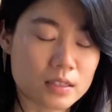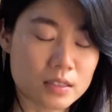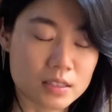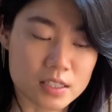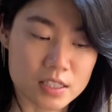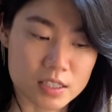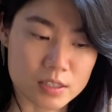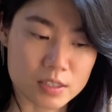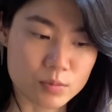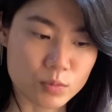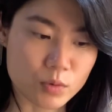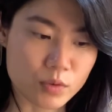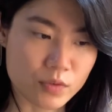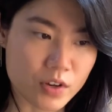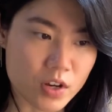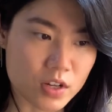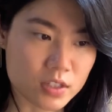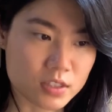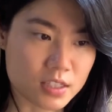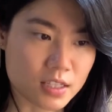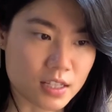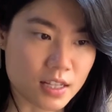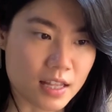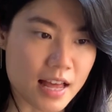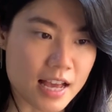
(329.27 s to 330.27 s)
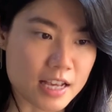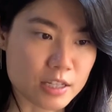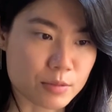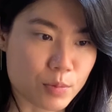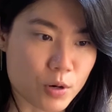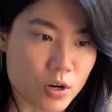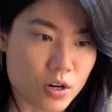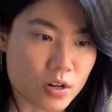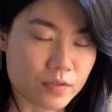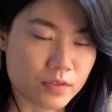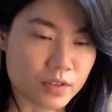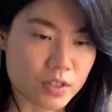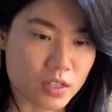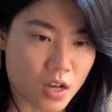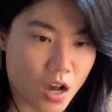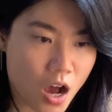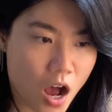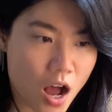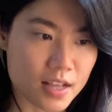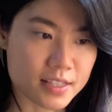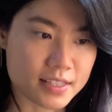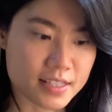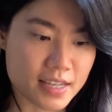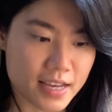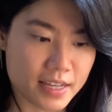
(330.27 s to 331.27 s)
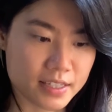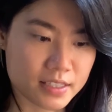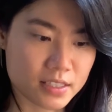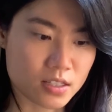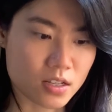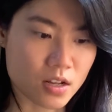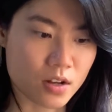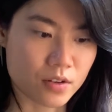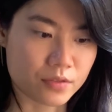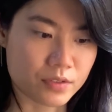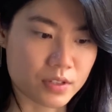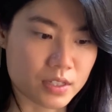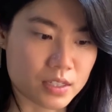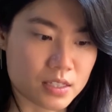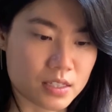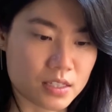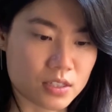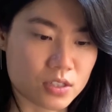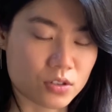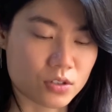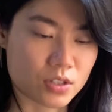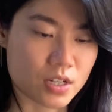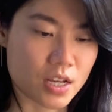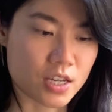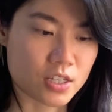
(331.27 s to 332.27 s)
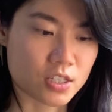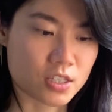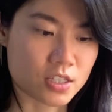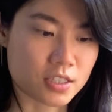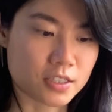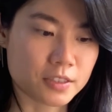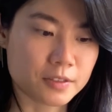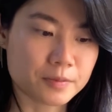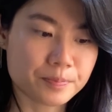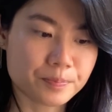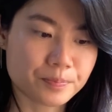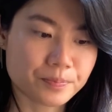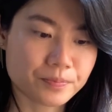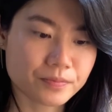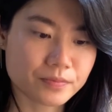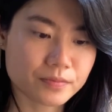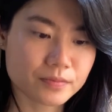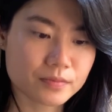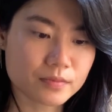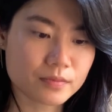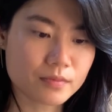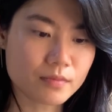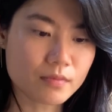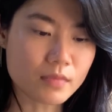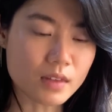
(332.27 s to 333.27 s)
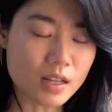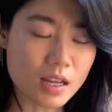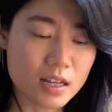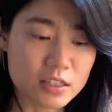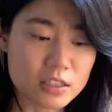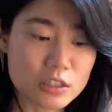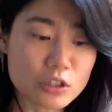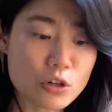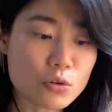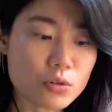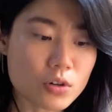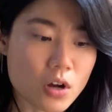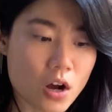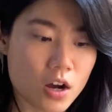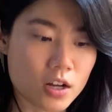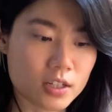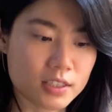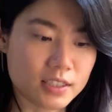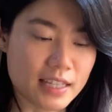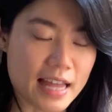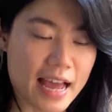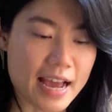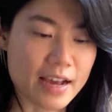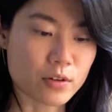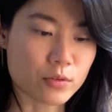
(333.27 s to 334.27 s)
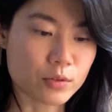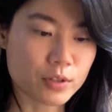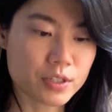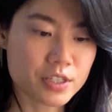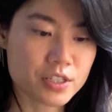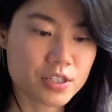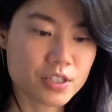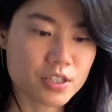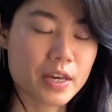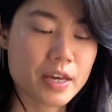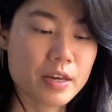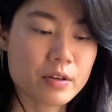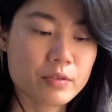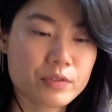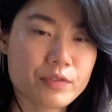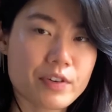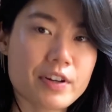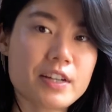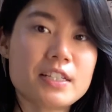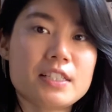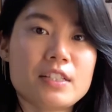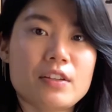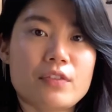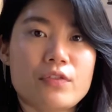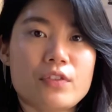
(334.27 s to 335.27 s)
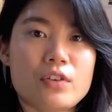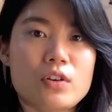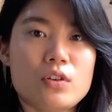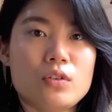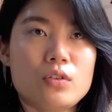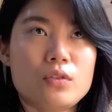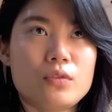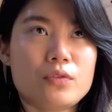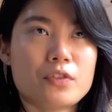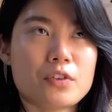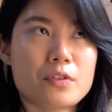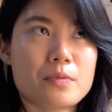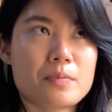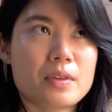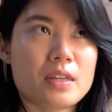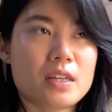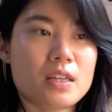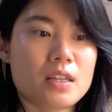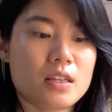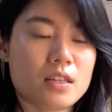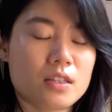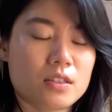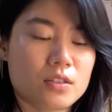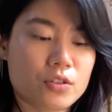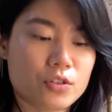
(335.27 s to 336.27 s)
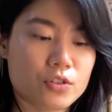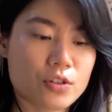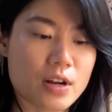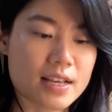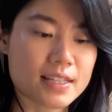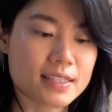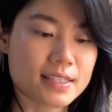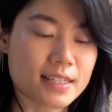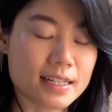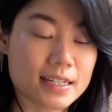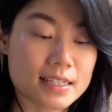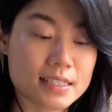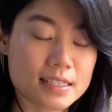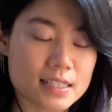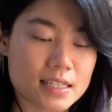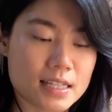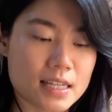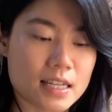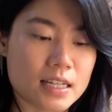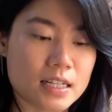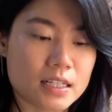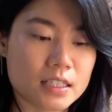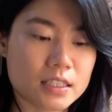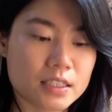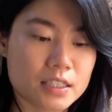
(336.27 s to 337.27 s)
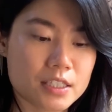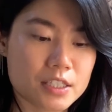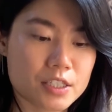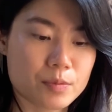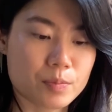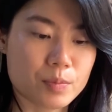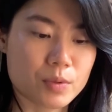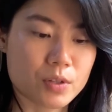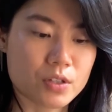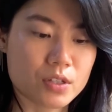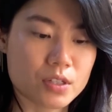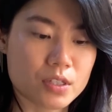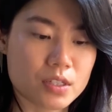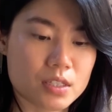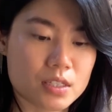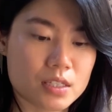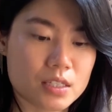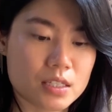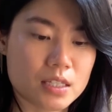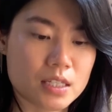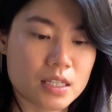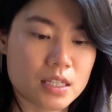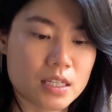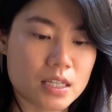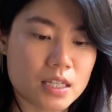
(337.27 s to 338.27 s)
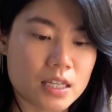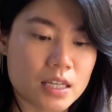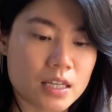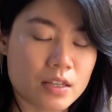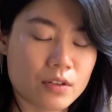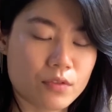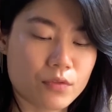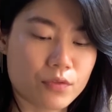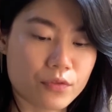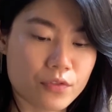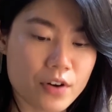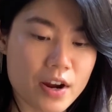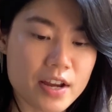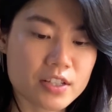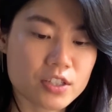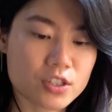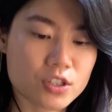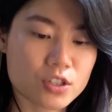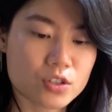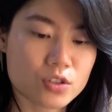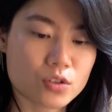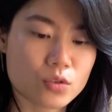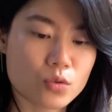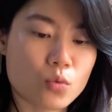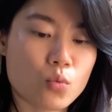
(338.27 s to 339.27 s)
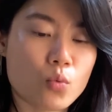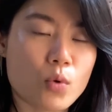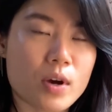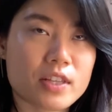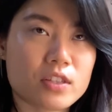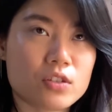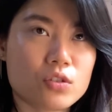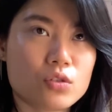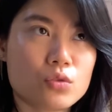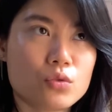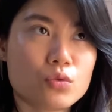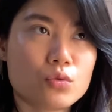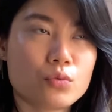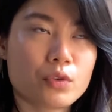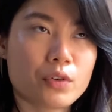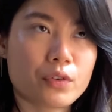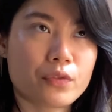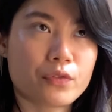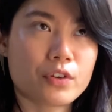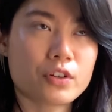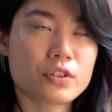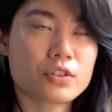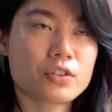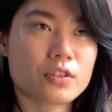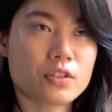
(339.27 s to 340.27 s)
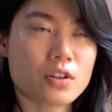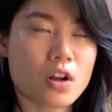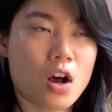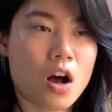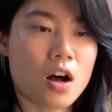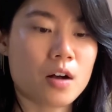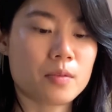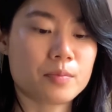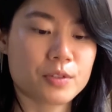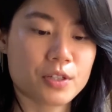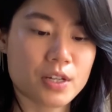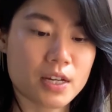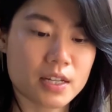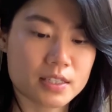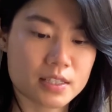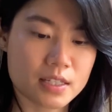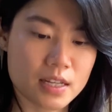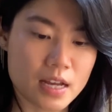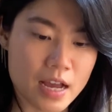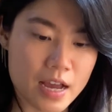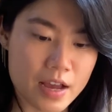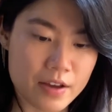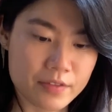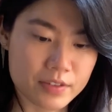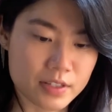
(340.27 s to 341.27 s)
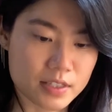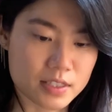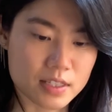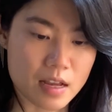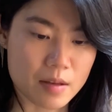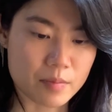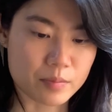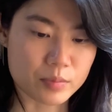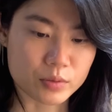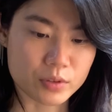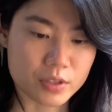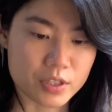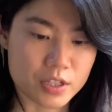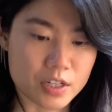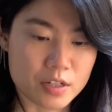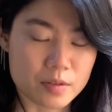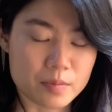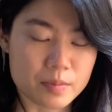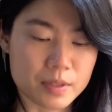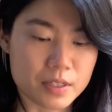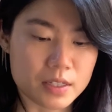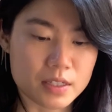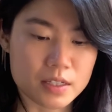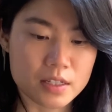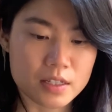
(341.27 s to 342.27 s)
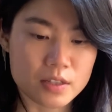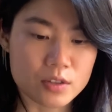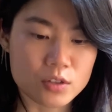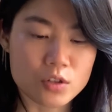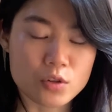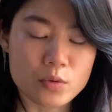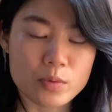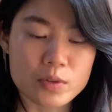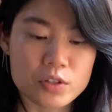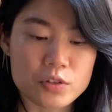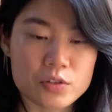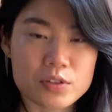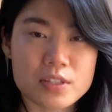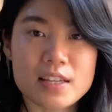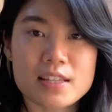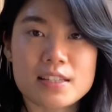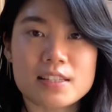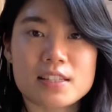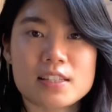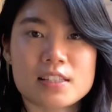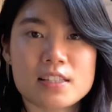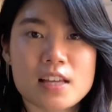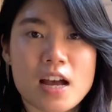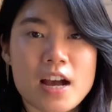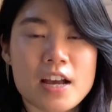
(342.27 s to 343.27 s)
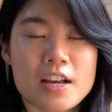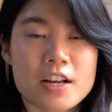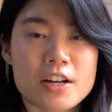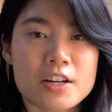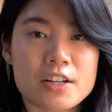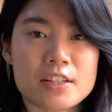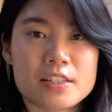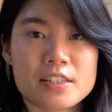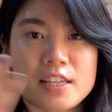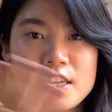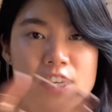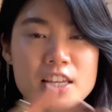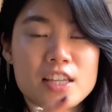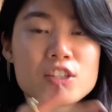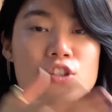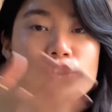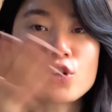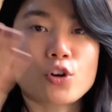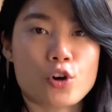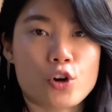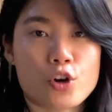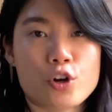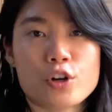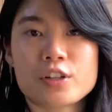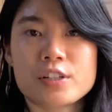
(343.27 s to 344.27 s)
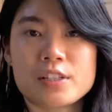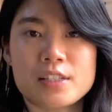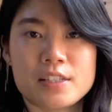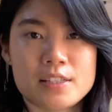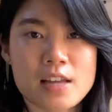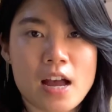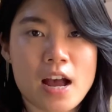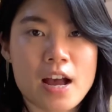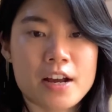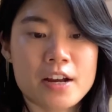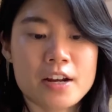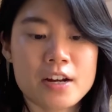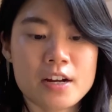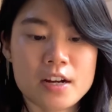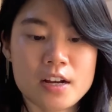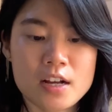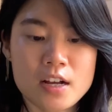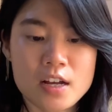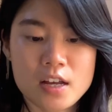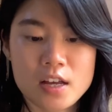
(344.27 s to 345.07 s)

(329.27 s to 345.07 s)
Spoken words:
Just moving on to the last part of the context of this dissertation, a note on language. It was very difficult for me to translate it into English because in French, when you refer to an object, I have an example here, but you know, when you say desire is his or her desire,